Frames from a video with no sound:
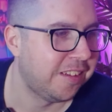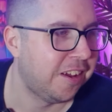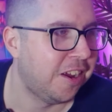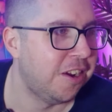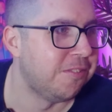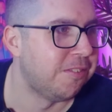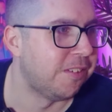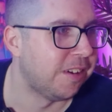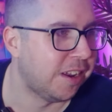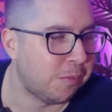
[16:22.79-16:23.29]

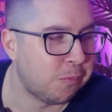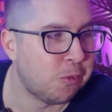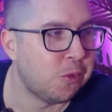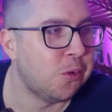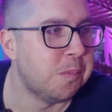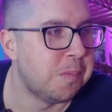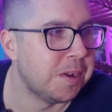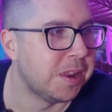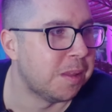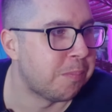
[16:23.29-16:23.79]
Hopefully that
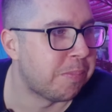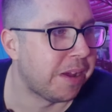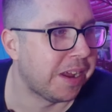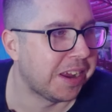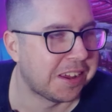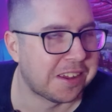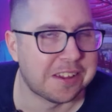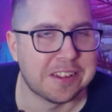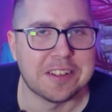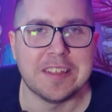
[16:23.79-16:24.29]
will be the
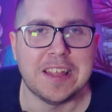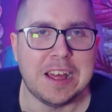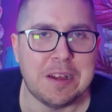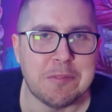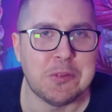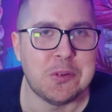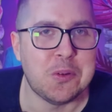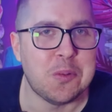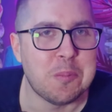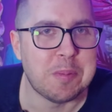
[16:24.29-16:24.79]
banker.
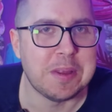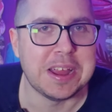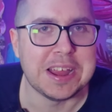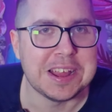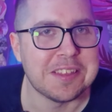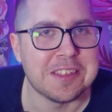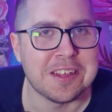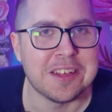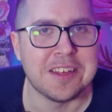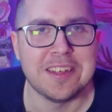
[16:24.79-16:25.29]
That will
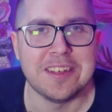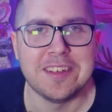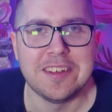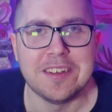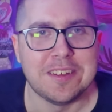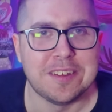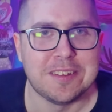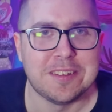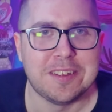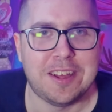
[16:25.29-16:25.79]
be the
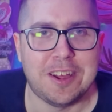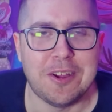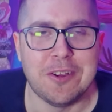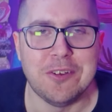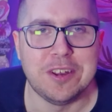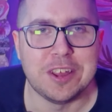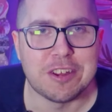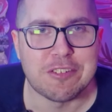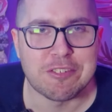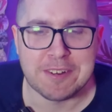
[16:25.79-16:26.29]

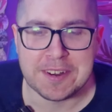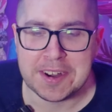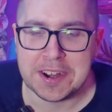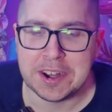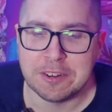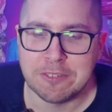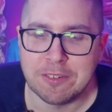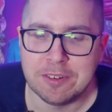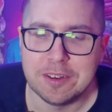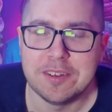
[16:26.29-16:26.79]
holy
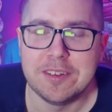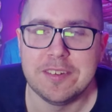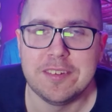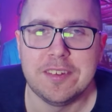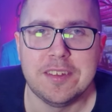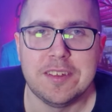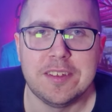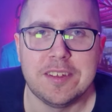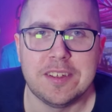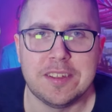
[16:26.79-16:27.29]
grail,
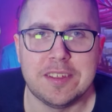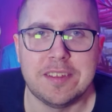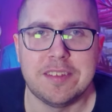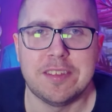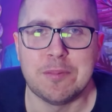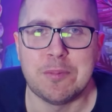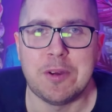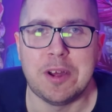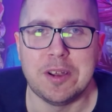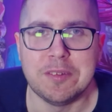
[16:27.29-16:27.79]

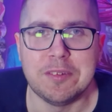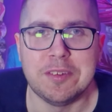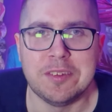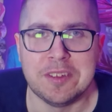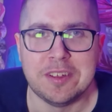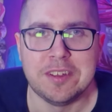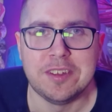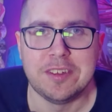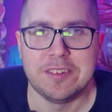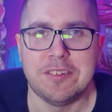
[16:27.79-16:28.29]
the
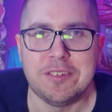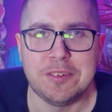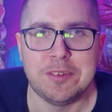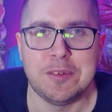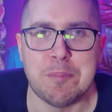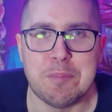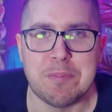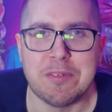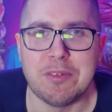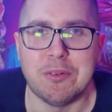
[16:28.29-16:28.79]
one
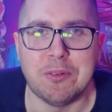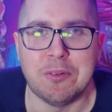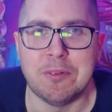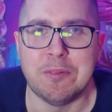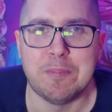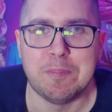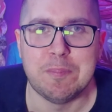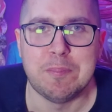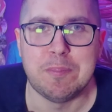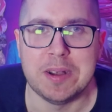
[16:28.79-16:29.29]
you sort
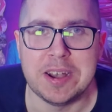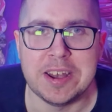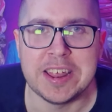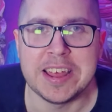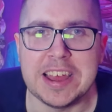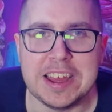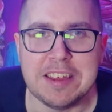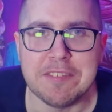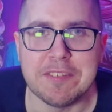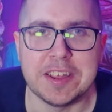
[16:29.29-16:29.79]
of
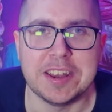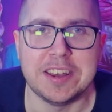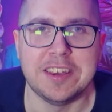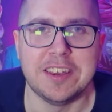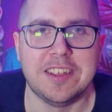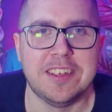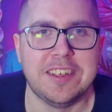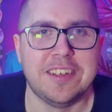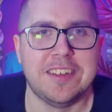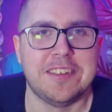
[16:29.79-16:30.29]
believe
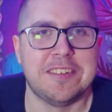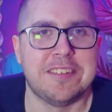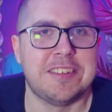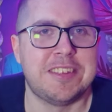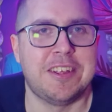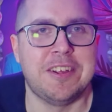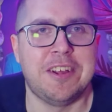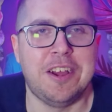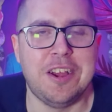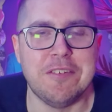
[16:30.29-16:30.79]
in.
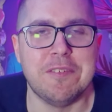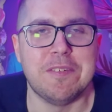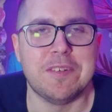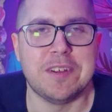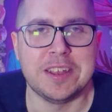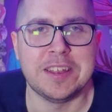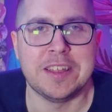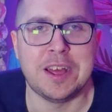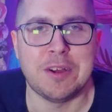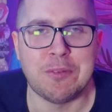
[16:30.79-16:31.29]
So
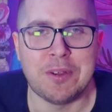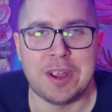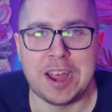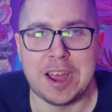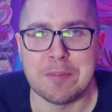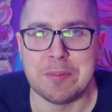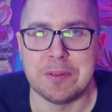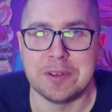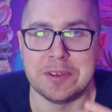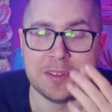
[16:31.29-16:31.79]
hopefully that will
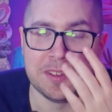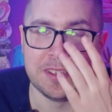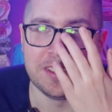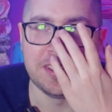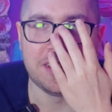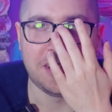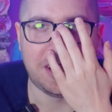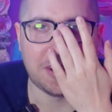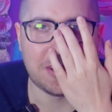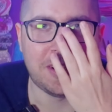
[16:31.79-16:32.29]
happen.
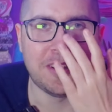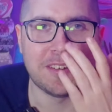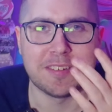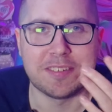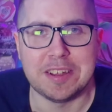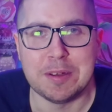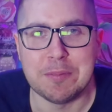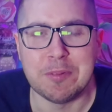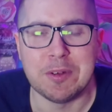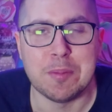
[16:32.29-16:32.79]
I can't
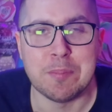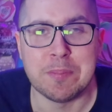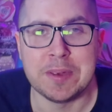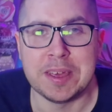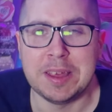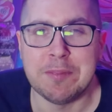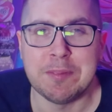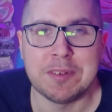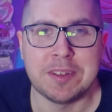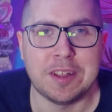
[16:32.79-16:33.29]
say what it'll
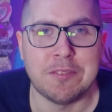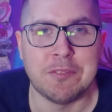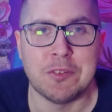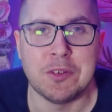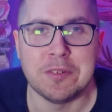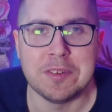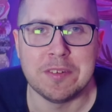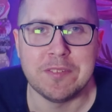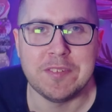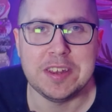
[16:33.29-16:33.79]
be because that
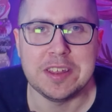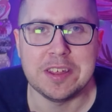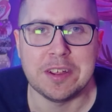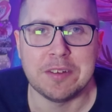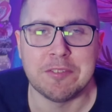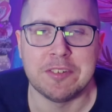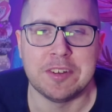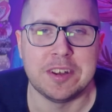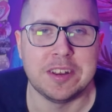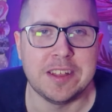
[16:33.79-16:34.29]
ruined the
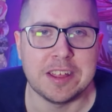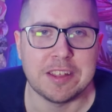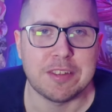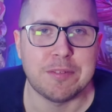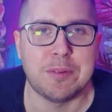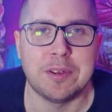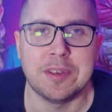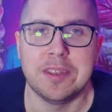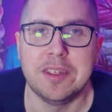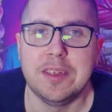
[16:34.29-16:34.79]
video, really,
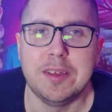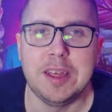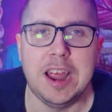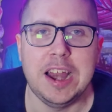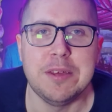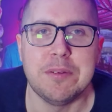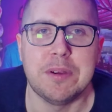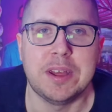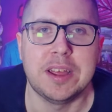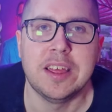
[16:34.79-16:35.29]
next one.
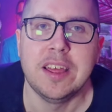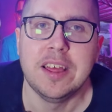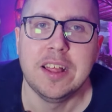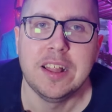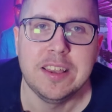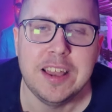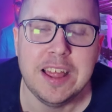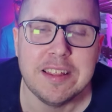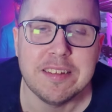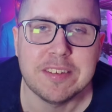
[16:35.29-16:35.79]
Anyway,
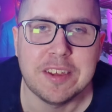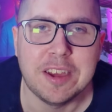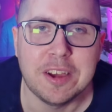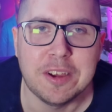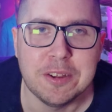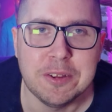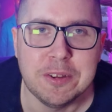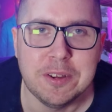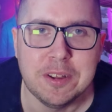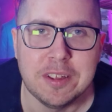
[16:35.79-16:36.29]
let's
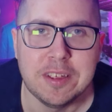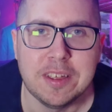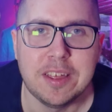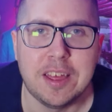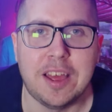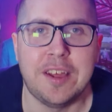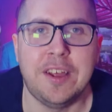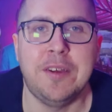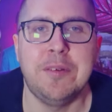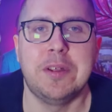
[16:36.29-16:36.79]
go.
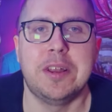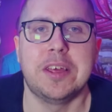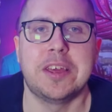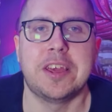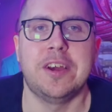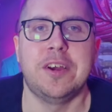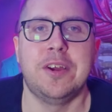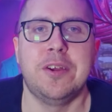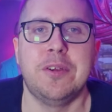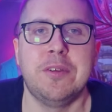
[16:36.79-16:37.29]
I'm going to
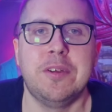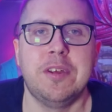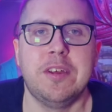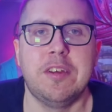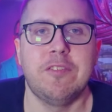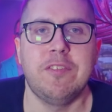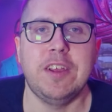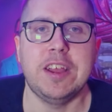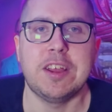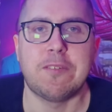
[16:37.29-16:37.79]
go.
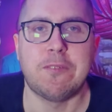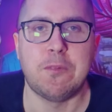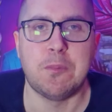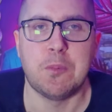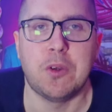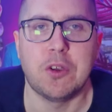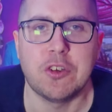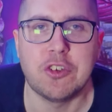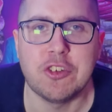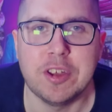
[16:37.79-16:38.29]
Thank you for
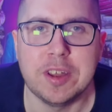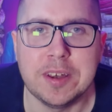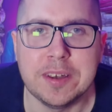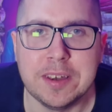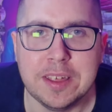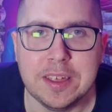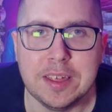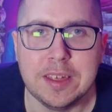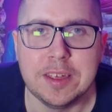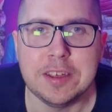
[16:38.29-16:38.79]

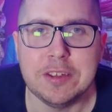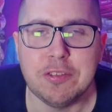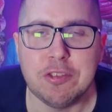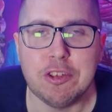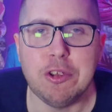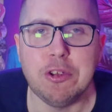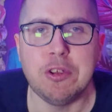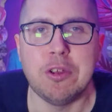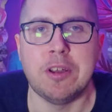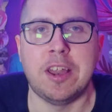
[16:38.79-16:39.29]
watching.
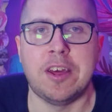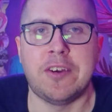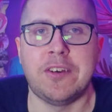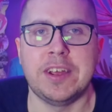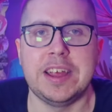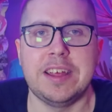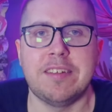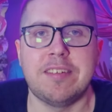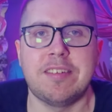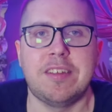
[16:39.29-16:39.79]
Do your
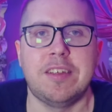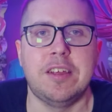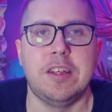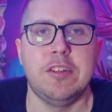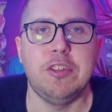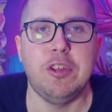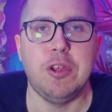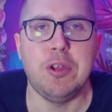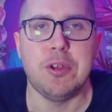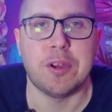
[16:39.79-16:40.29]
likes,
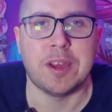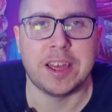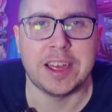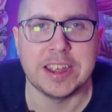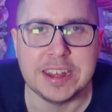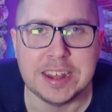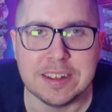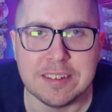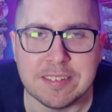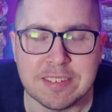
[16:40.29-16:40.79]
do your
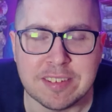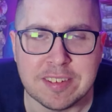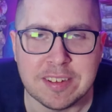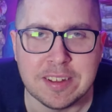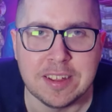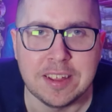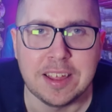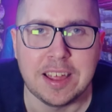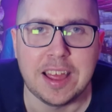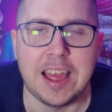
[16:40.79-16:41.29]

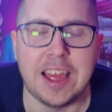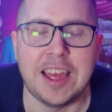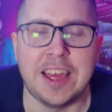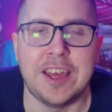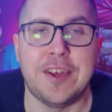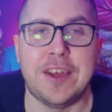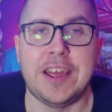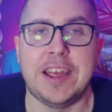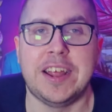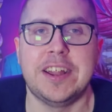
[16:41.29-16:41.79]
hates,
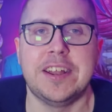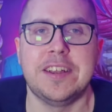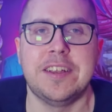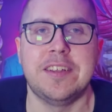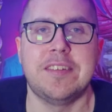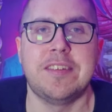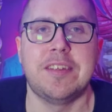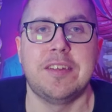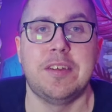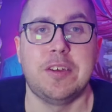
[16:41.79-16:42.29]

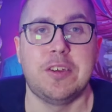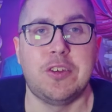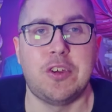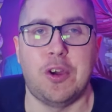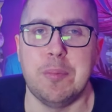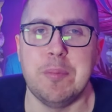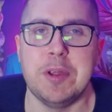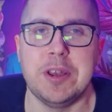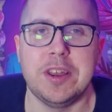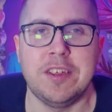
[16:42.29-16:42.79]
and
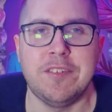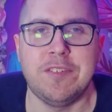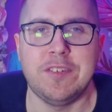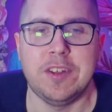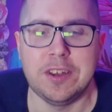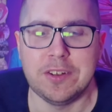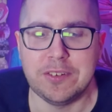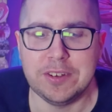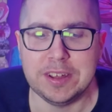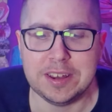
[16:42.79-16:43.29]
comment if
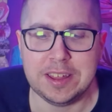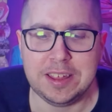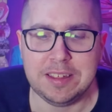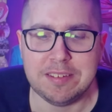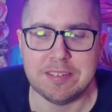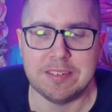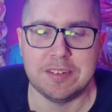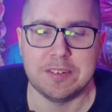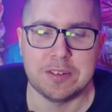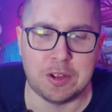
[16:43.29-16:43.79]
you like
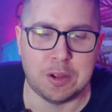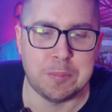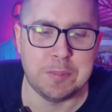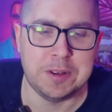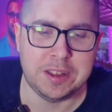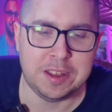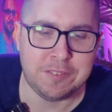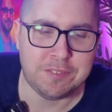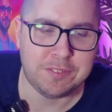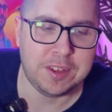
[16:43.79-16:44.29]
this.
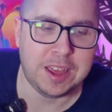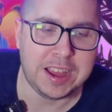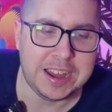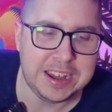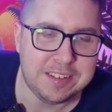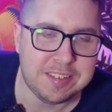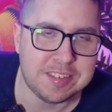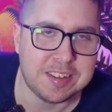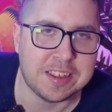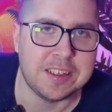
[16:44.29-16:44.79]
Comment if you
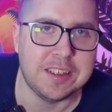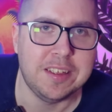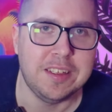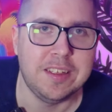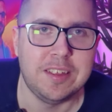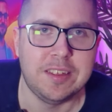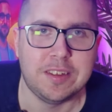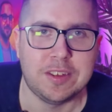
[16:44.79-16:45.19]
hate it.